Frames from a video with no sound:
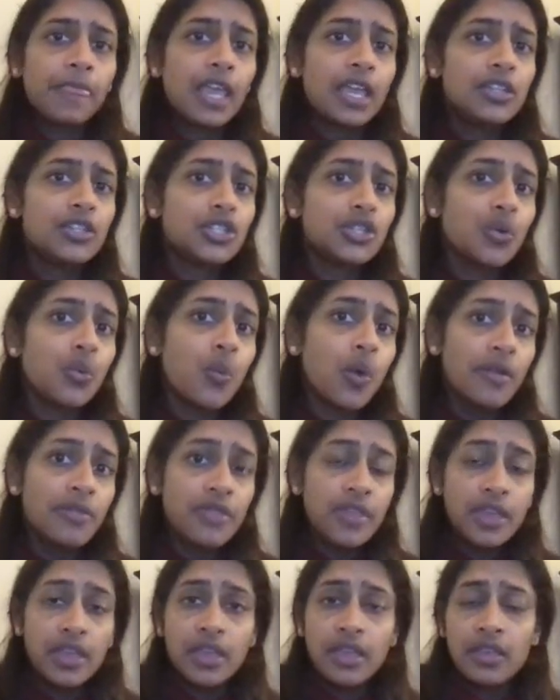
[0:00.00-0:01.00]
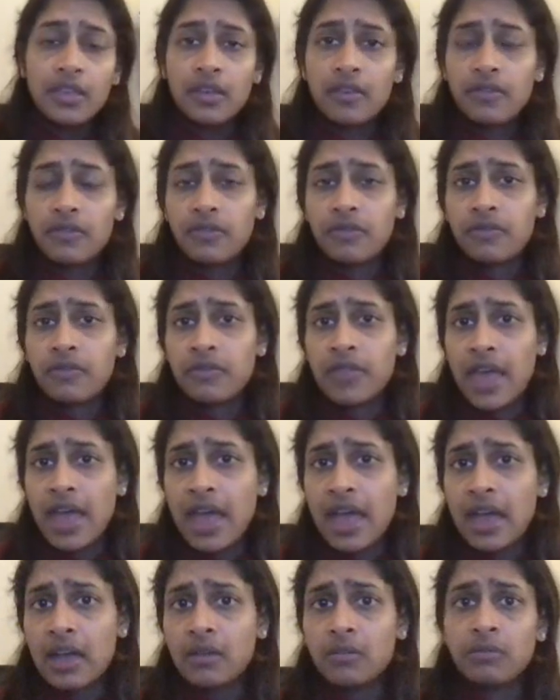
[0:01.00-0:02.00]
And so one thing
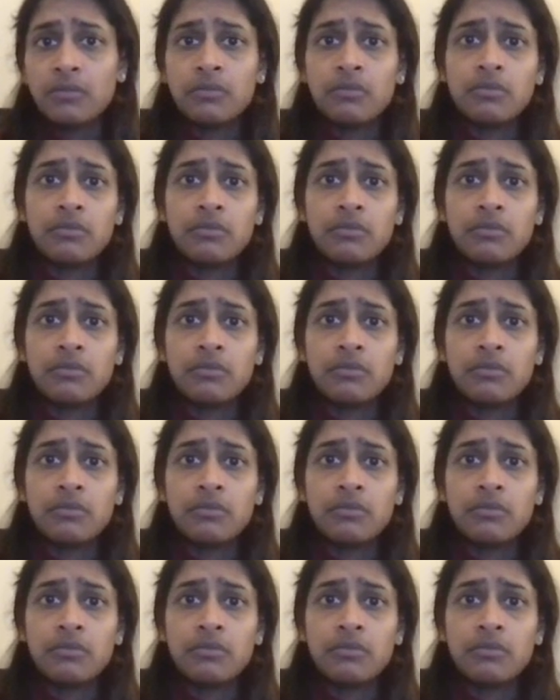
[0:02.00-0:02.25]
that